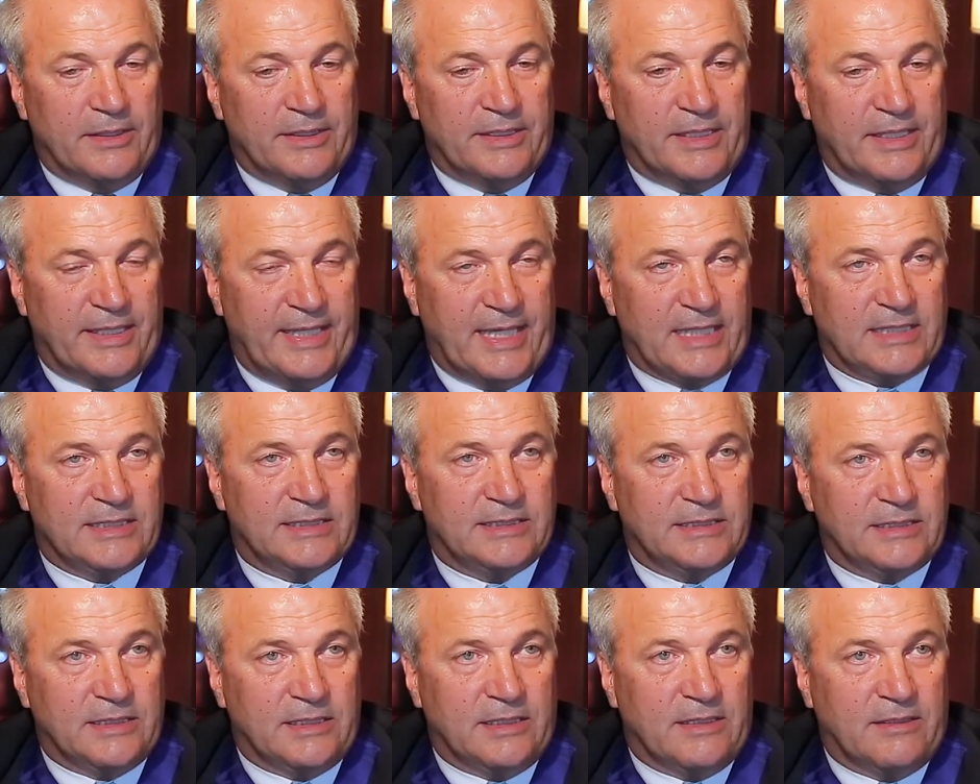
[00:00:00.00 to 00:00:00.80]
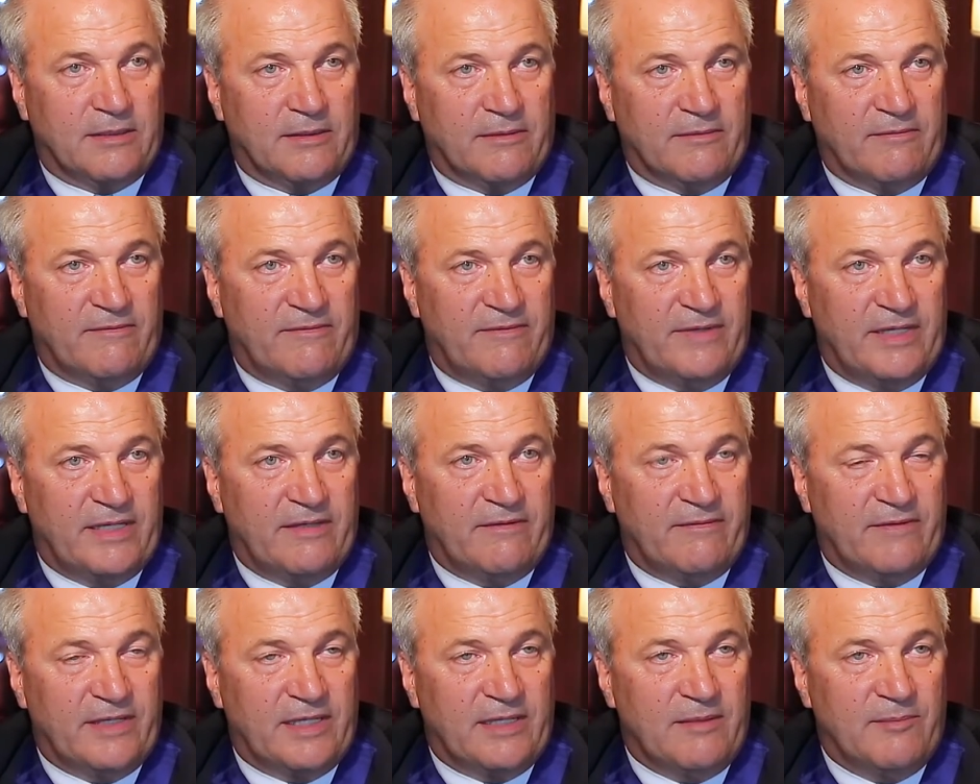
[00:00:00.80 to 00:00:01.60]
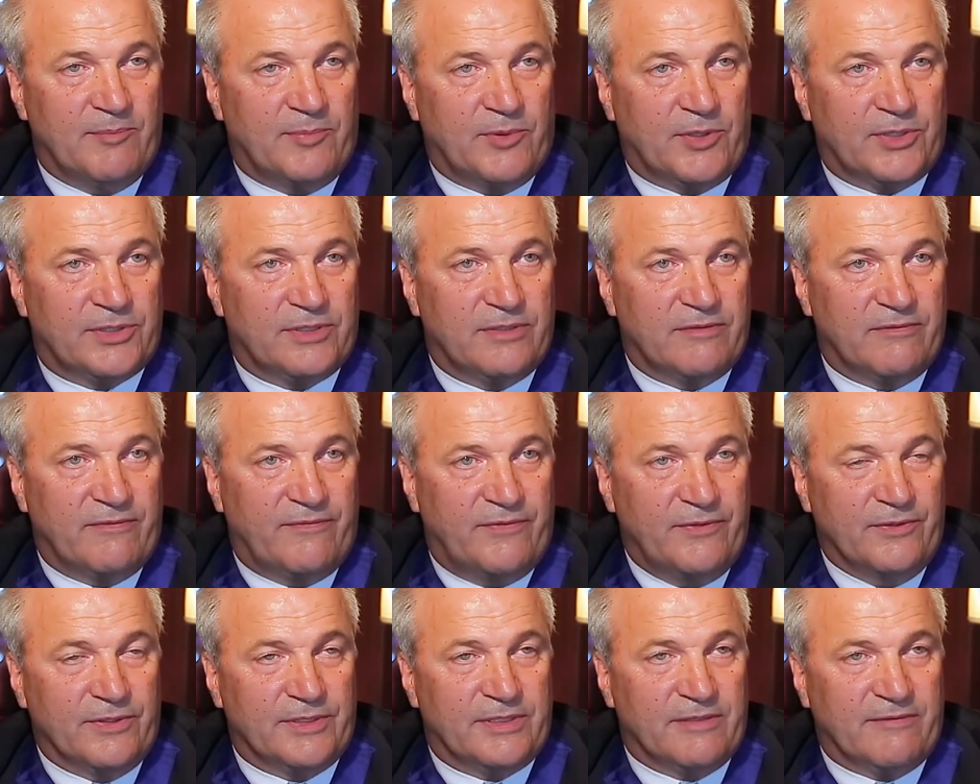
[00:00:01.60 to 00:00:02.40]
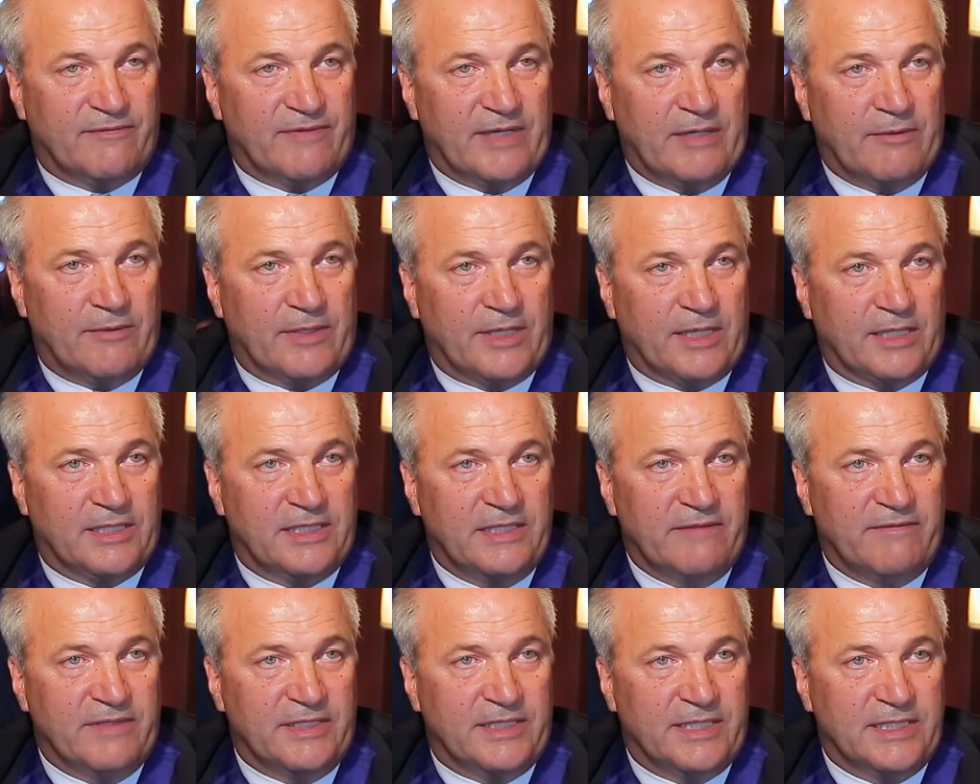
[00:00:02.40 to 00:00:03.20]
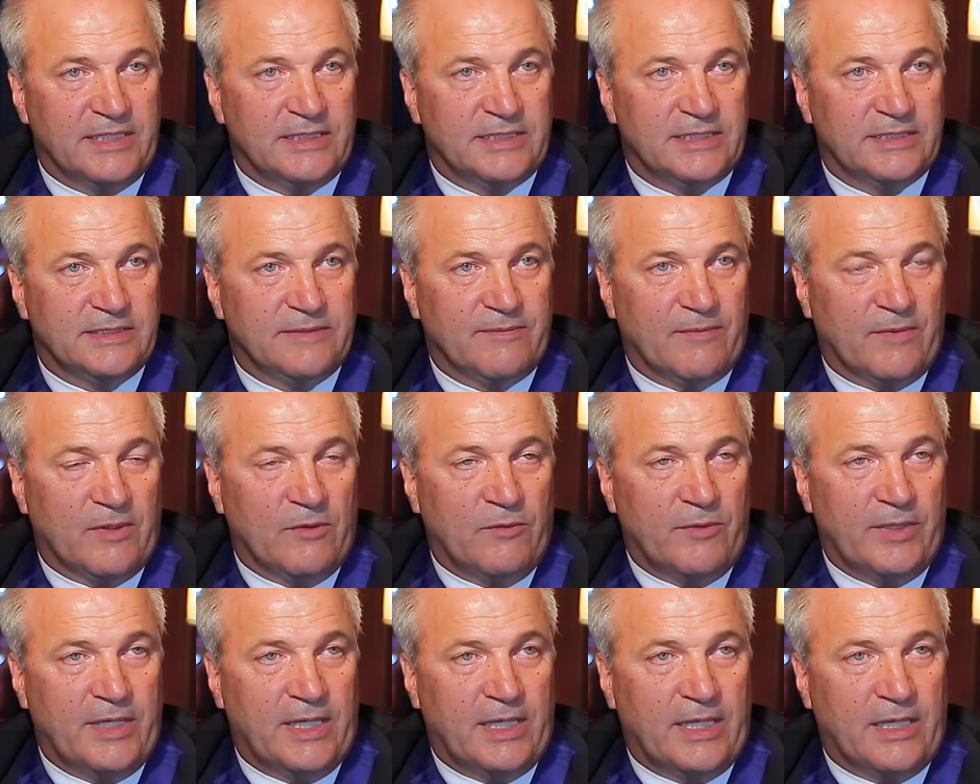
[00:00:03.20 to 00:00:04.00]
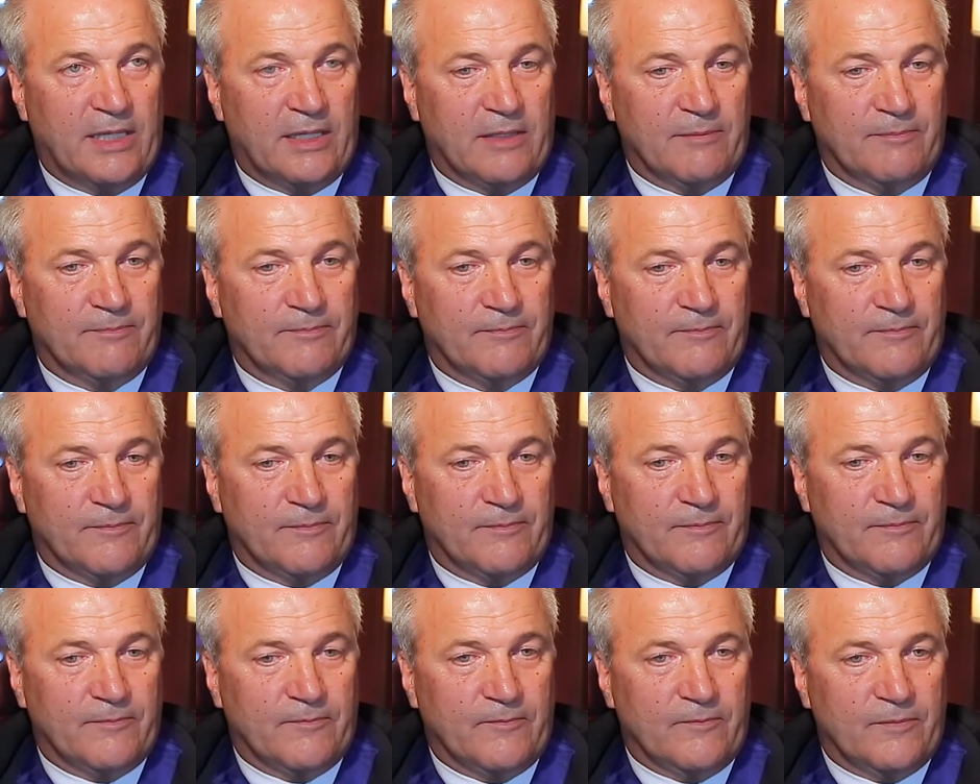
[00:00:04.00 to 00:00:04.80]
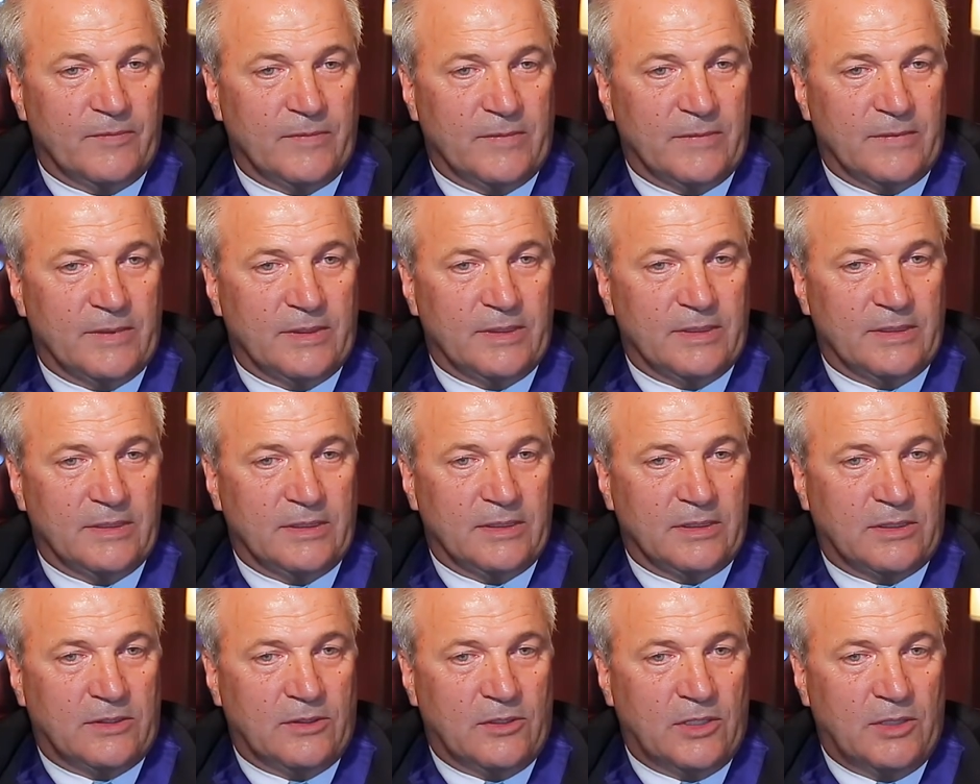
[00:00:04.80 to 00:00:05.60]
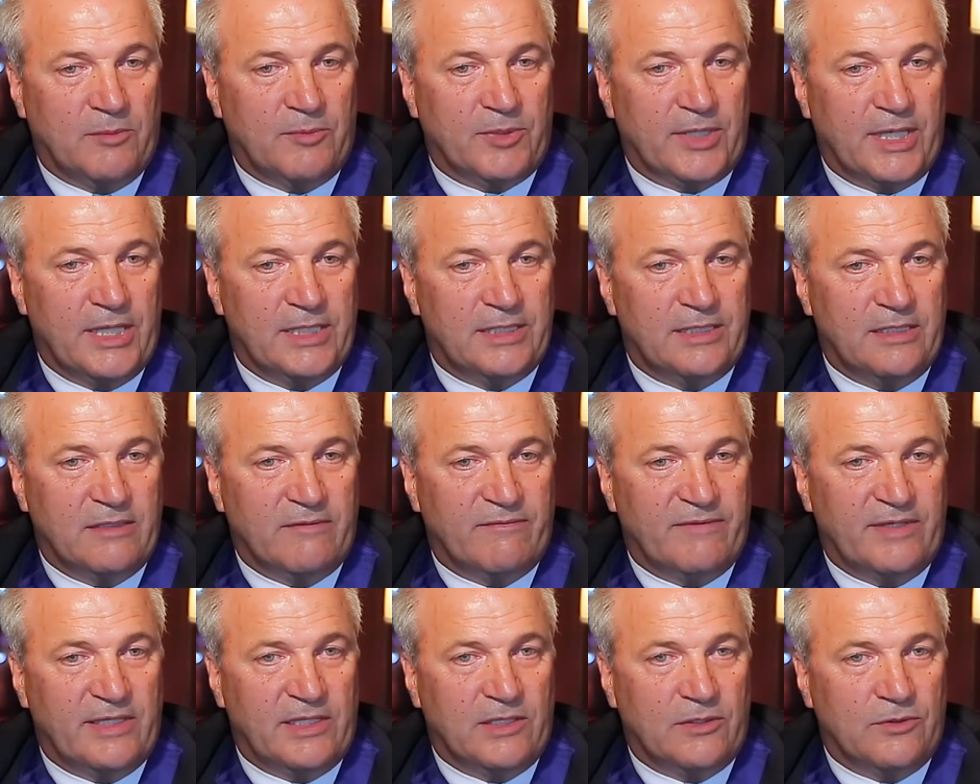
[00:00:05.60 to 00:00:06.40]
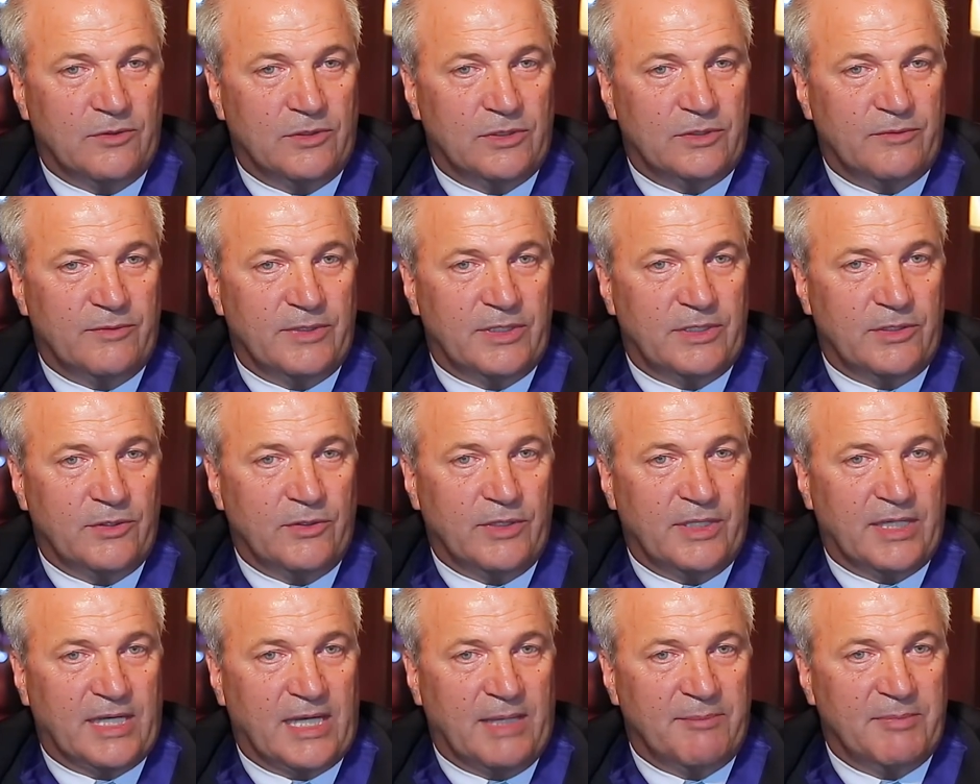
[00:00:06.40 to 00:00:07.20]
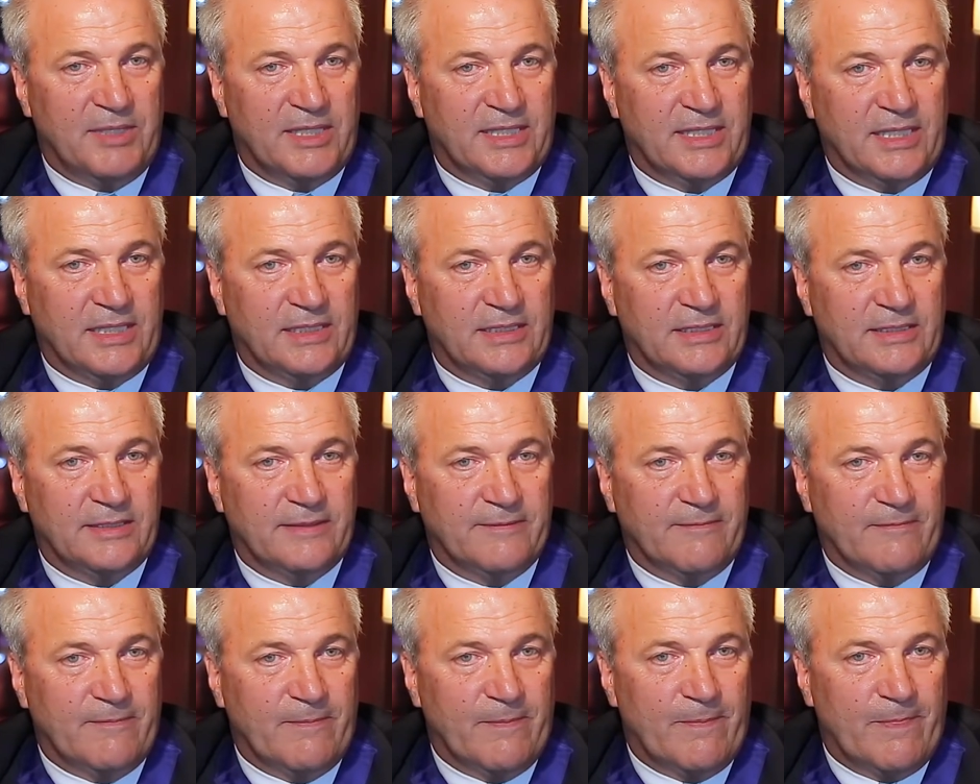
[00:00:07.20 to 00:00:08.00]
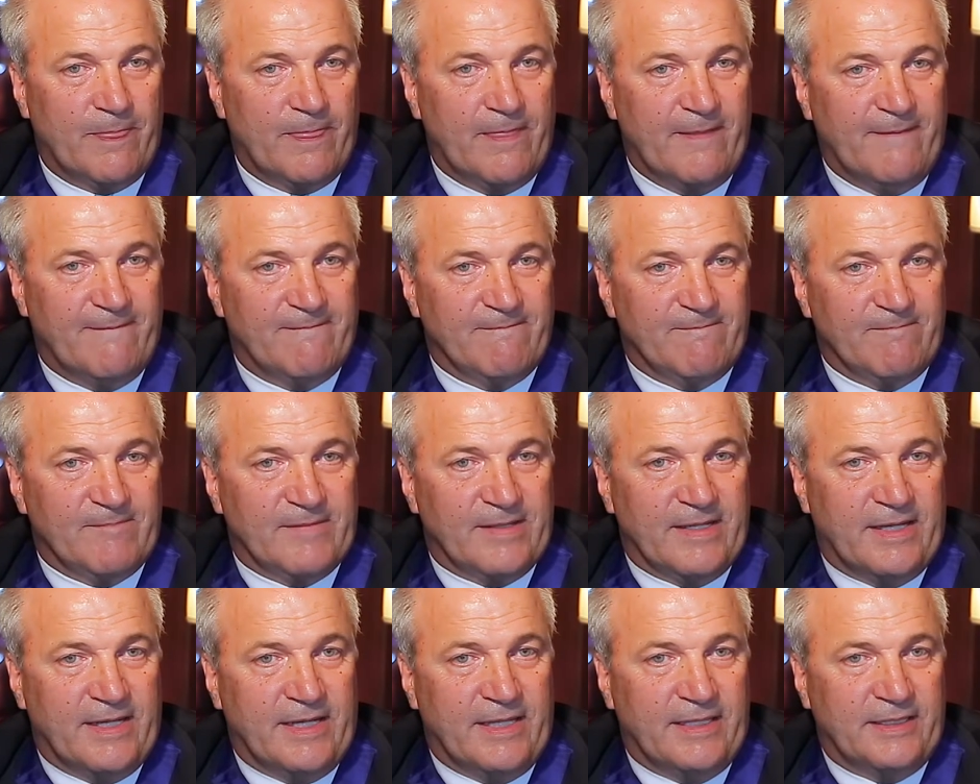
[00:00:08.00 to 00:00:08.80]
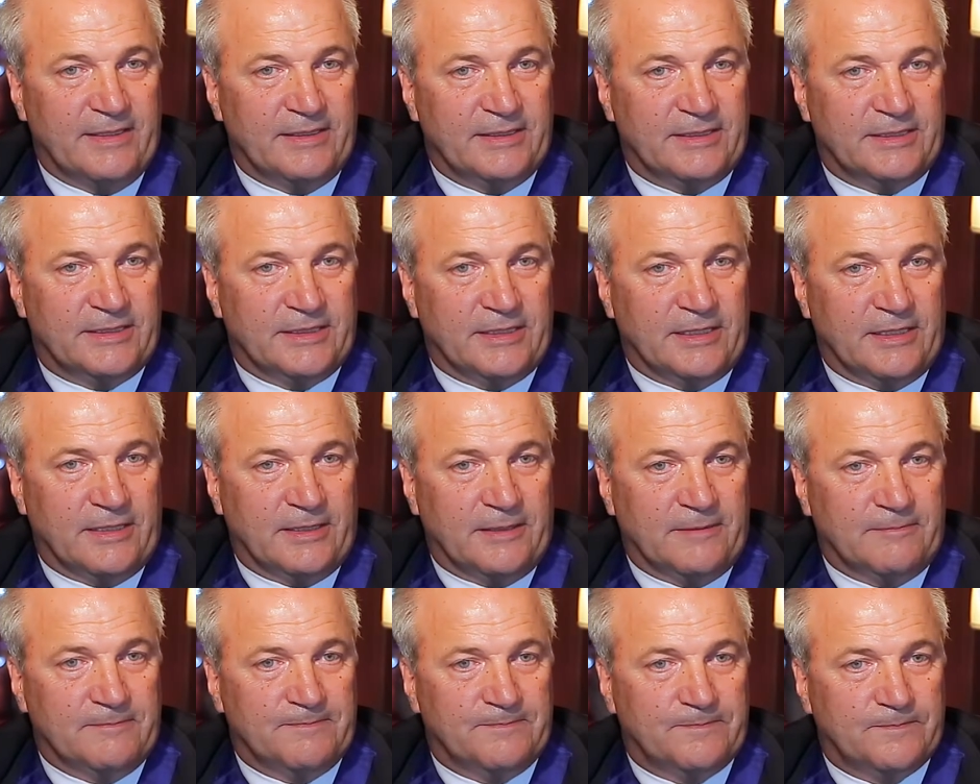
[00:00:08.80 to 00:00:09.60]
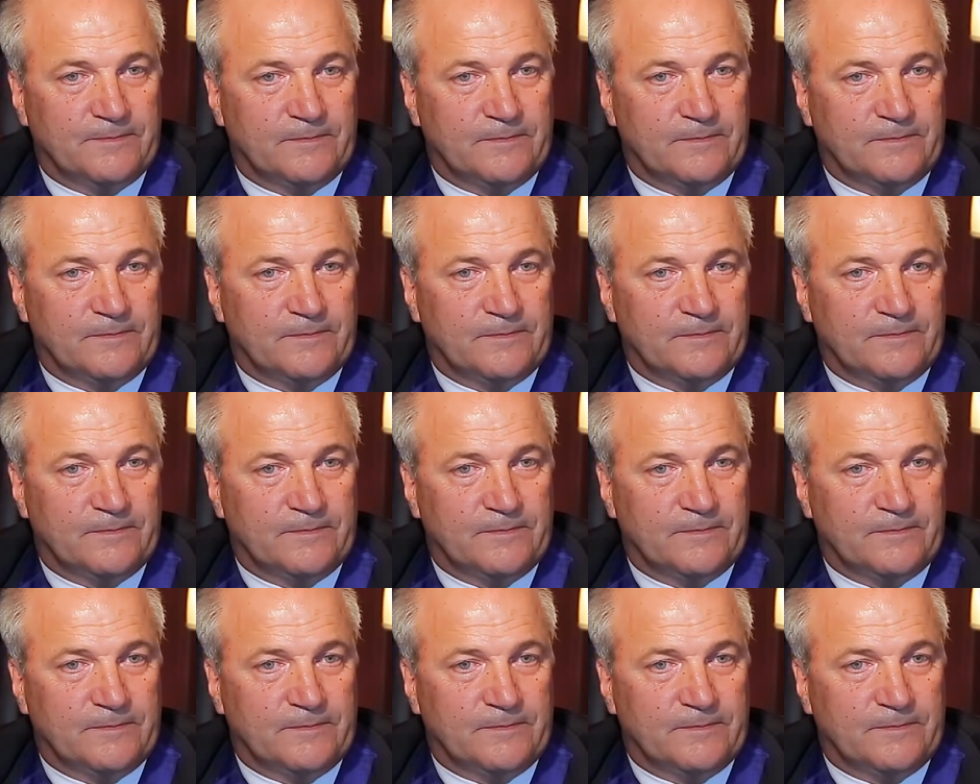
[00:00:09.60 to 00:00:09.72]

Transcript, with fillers: the next uh, very, very important field of our activities. We are collaborating very good with UN Habitat and uh,